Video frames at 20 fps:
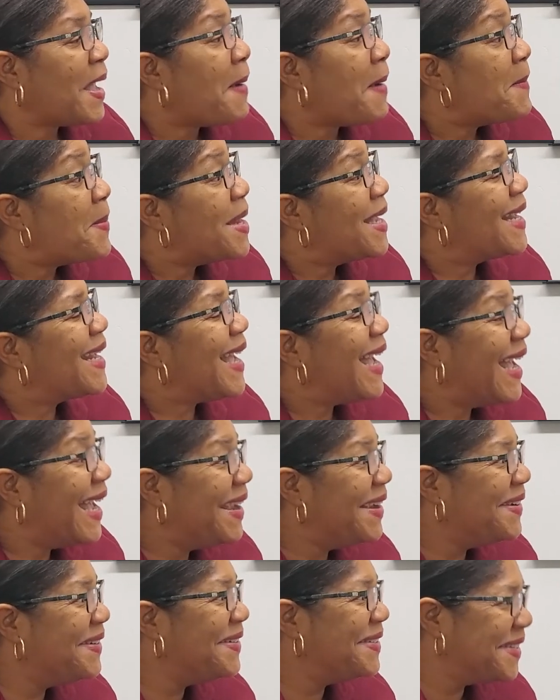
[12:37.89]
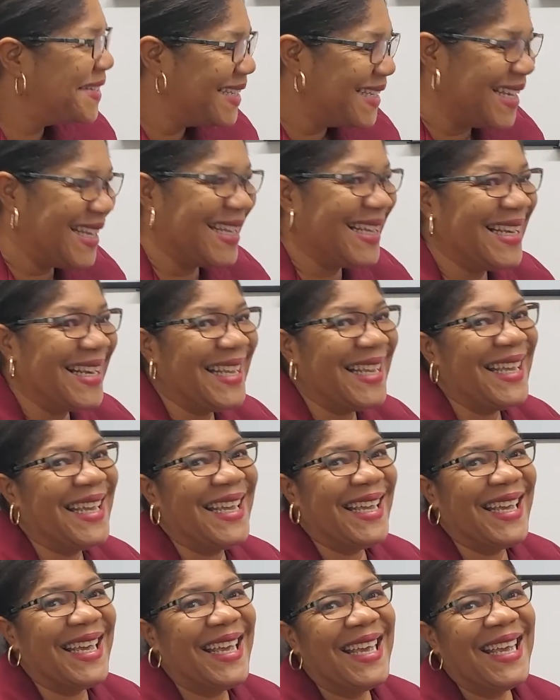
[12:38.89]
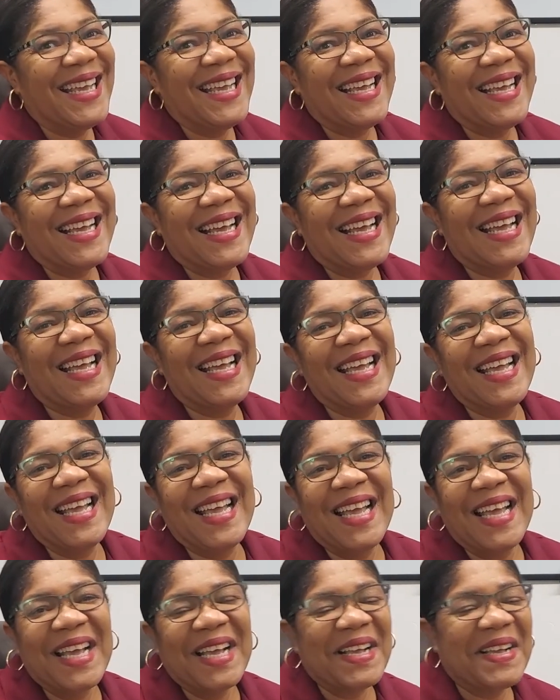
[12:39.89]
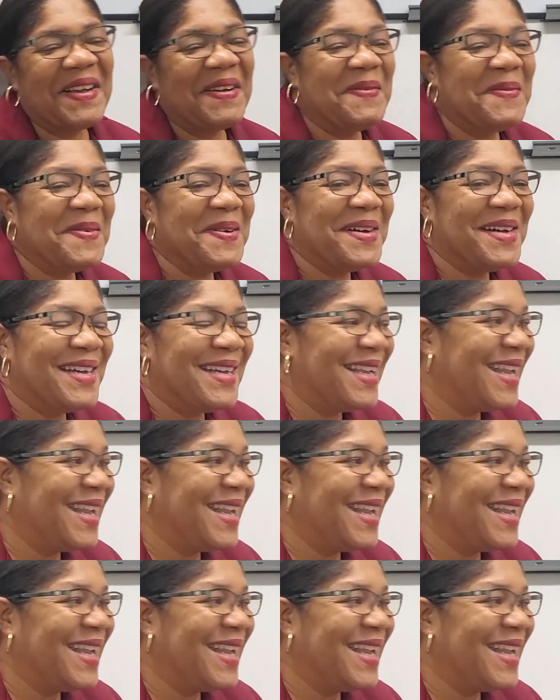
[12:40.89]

was about back in 1970s. So it was